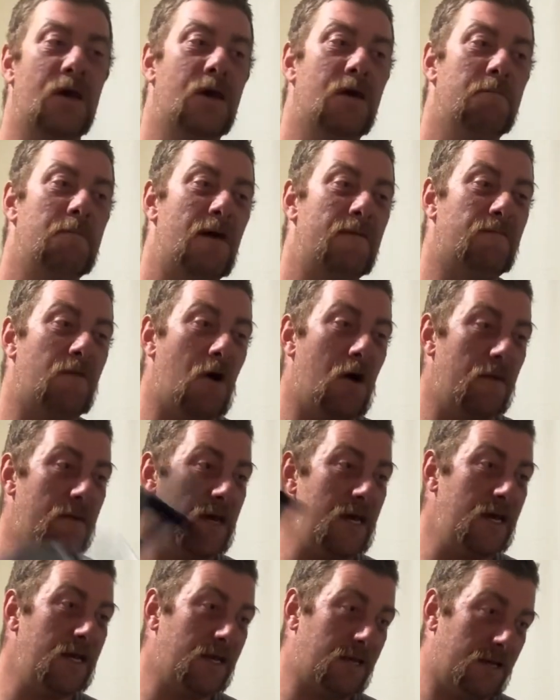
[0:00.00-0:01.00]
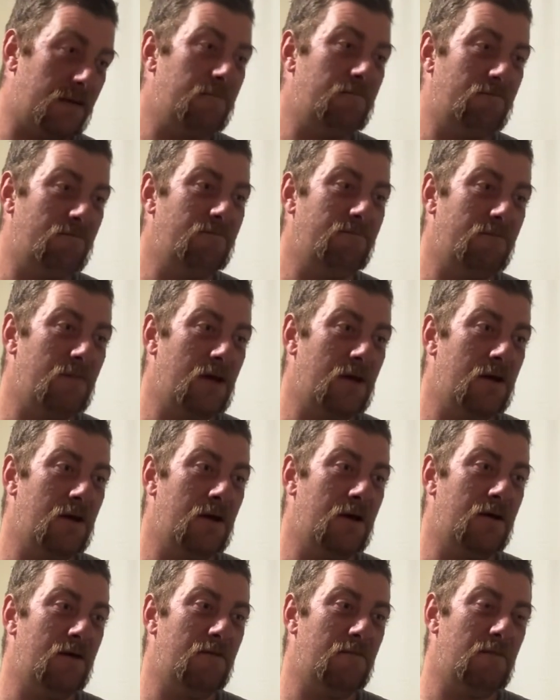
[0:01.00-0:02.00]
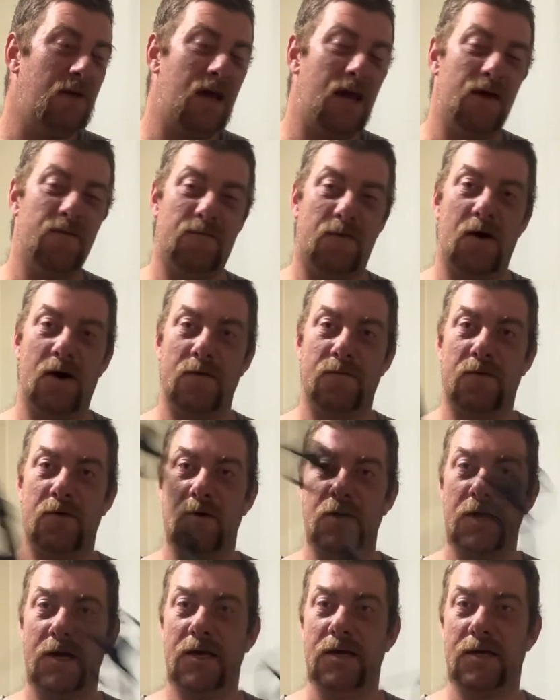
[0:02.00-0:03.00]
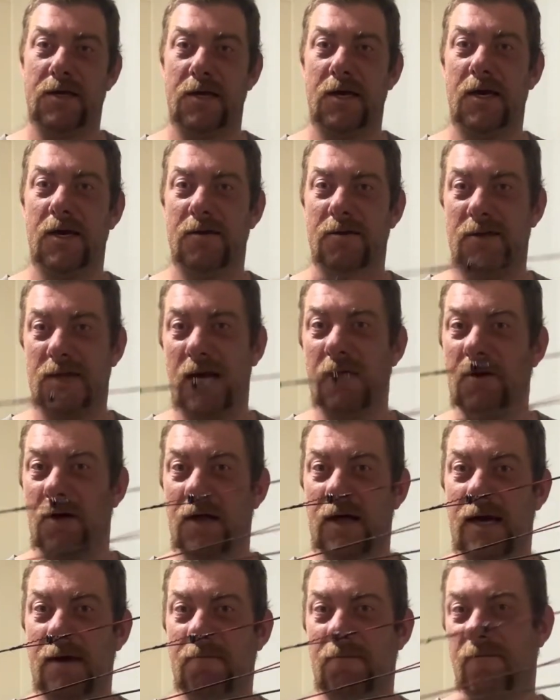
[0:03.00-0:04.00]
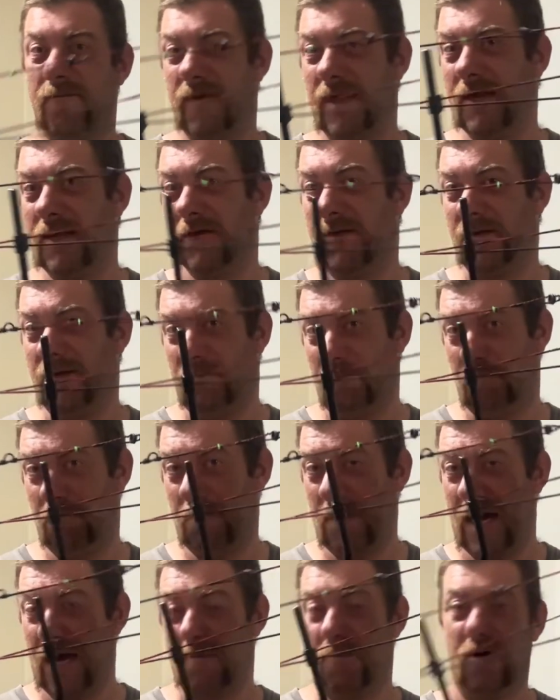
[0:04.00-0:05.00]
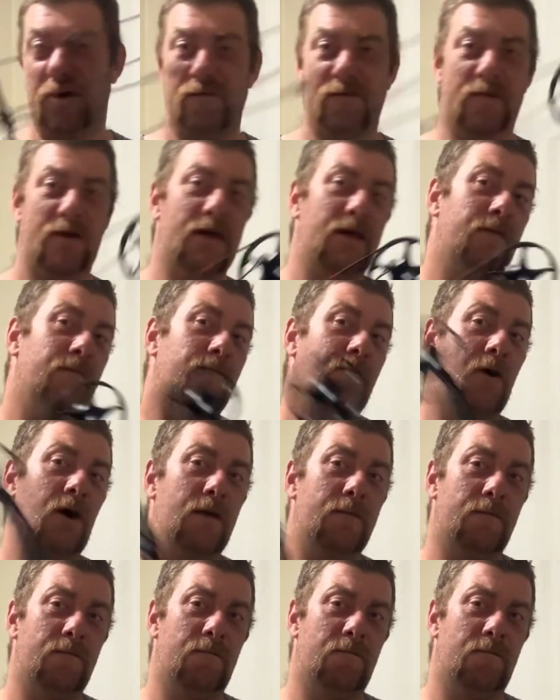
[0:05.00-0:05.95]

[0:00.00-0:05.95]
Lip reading: About 5 years? Yeah, 4 years, yeah, something like that. I've had this bad boy for nearly 4